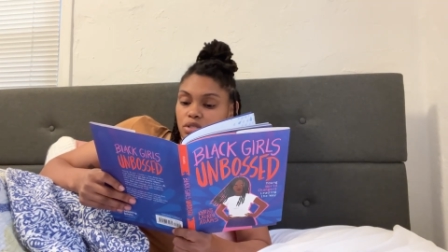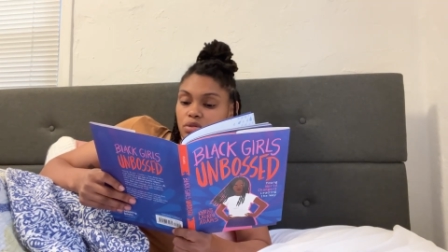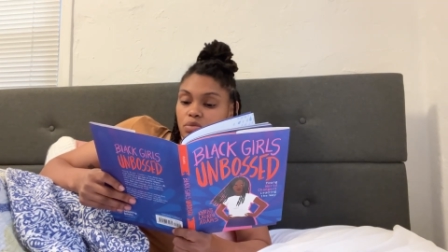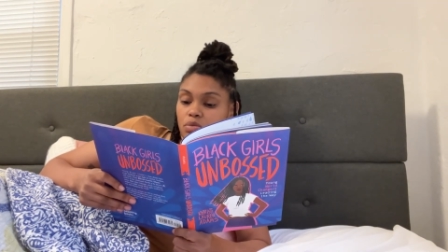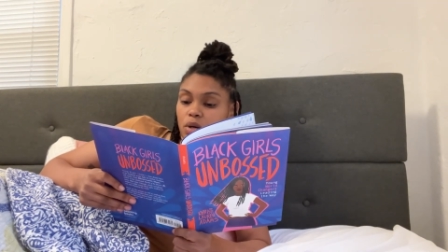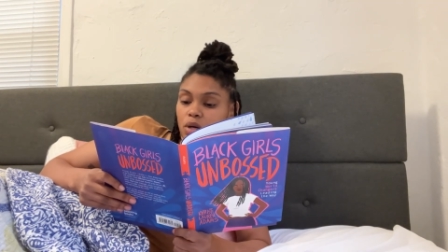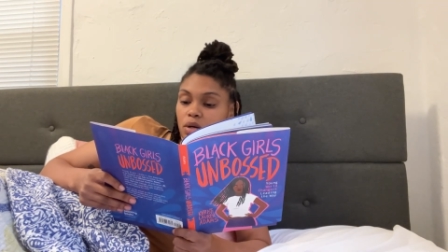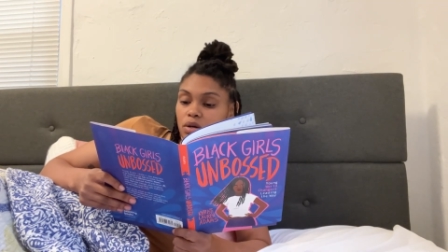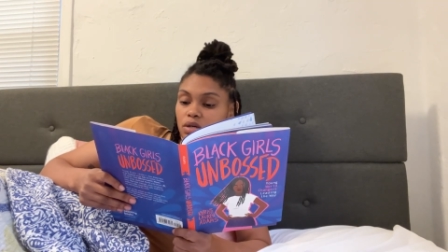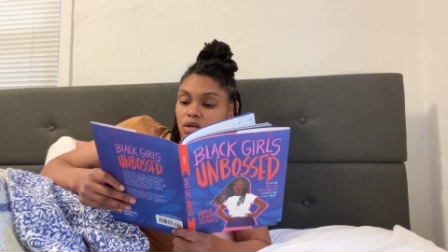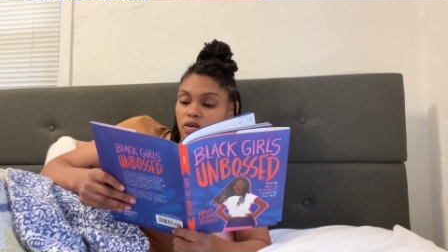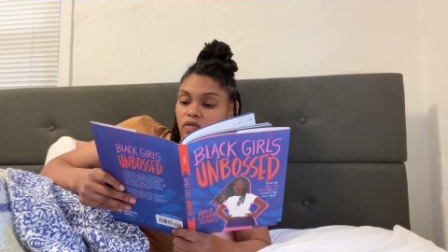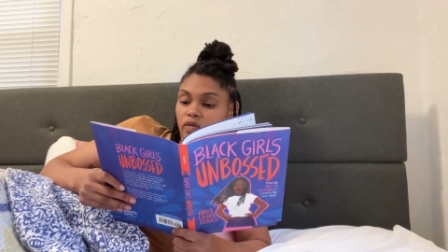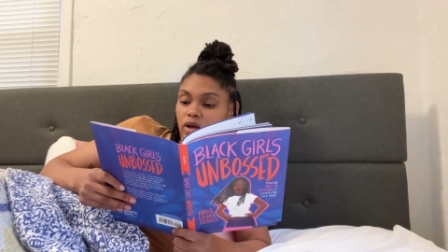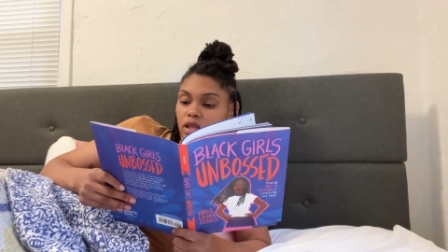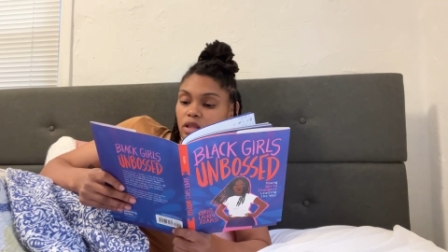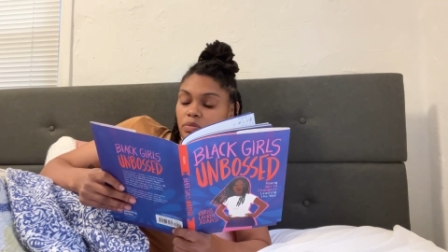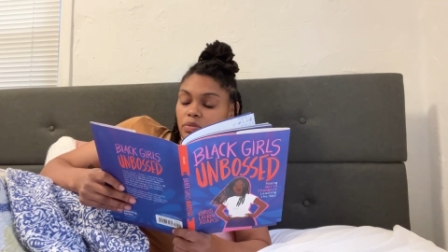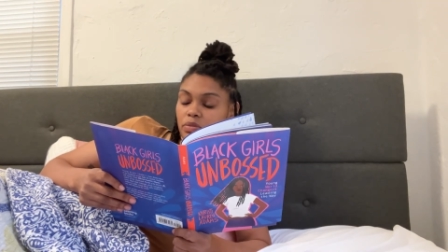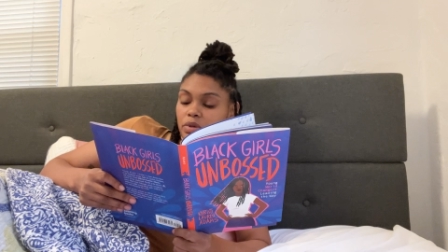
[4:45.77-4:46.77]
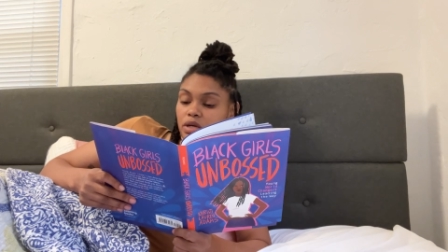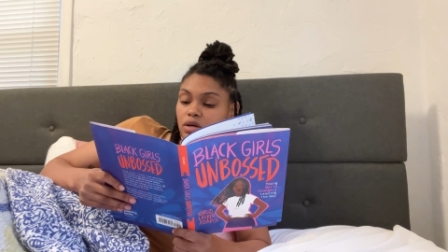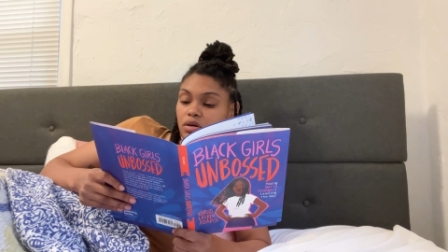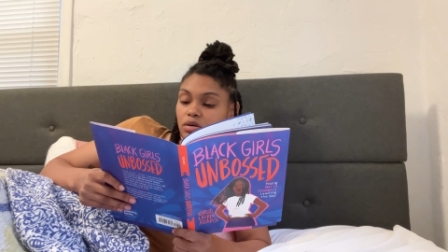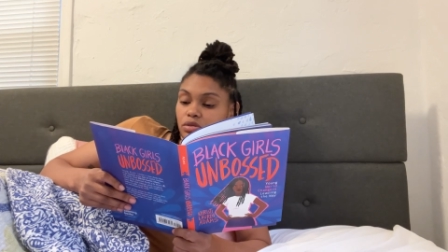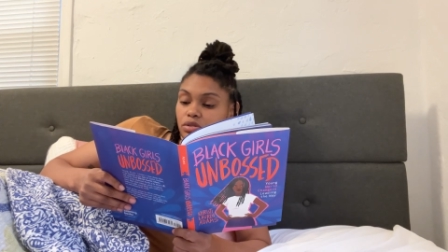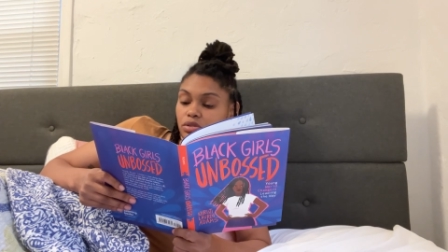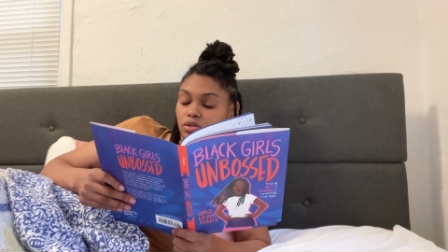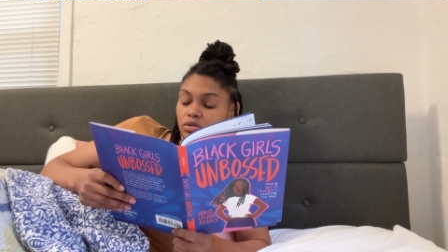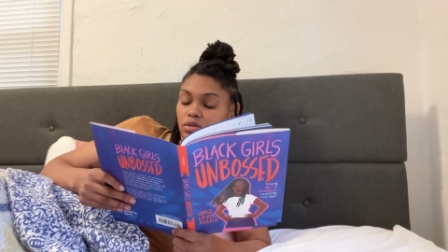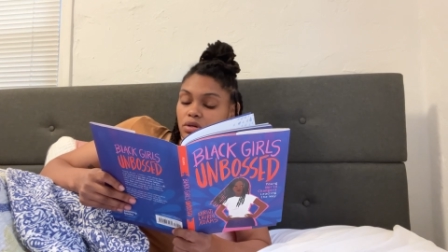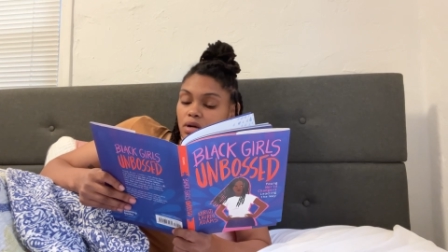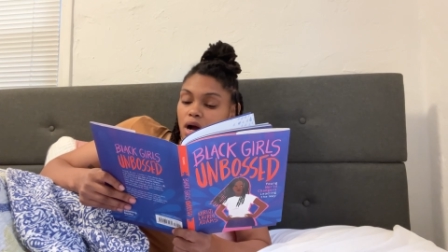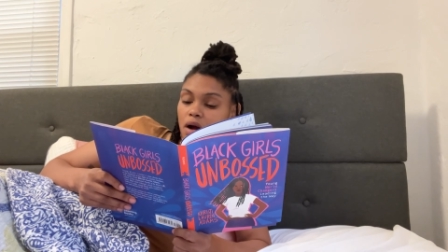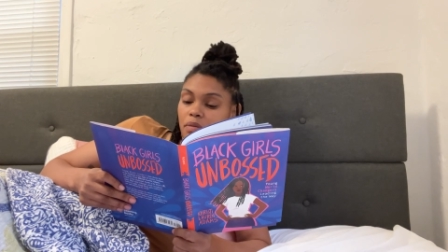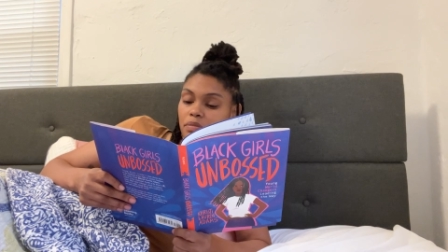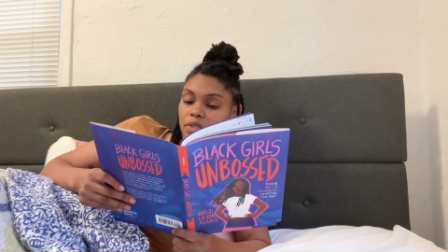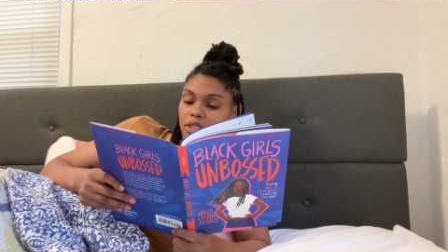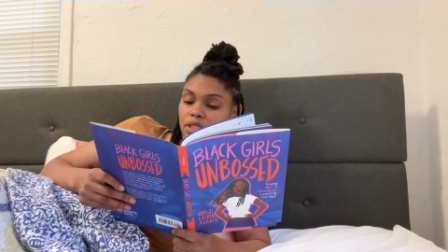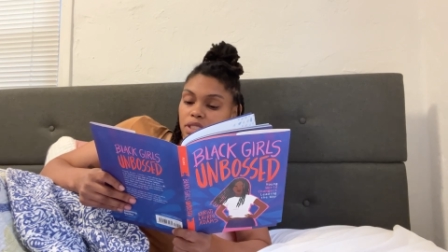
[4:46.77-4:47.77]
to work on developing cultural
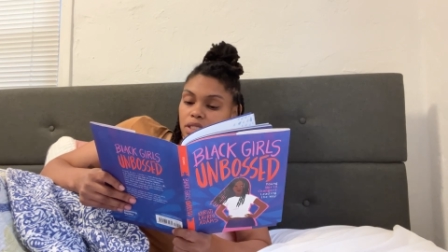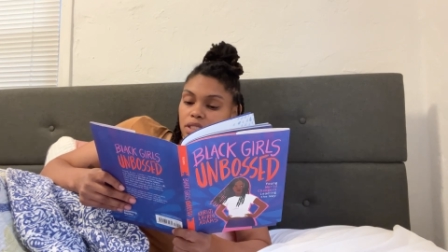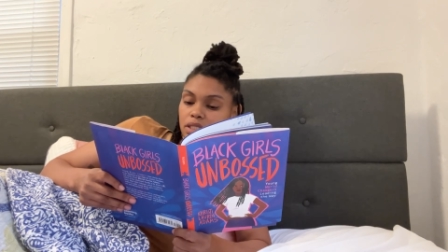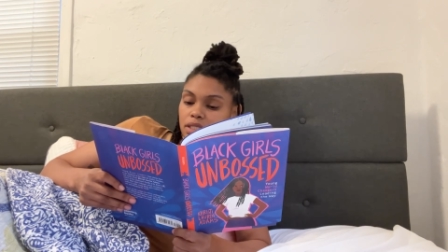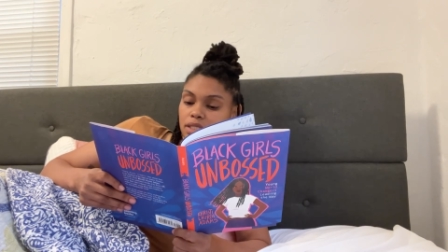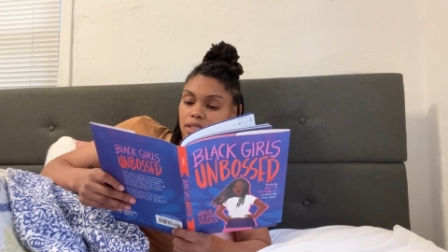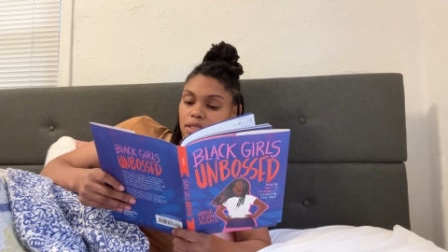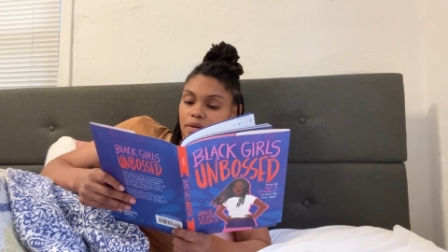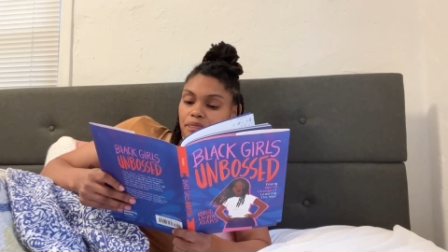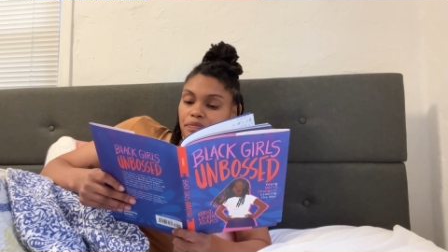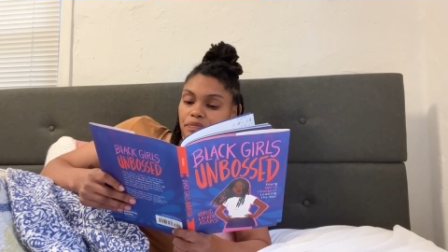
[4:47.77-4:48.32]
competence.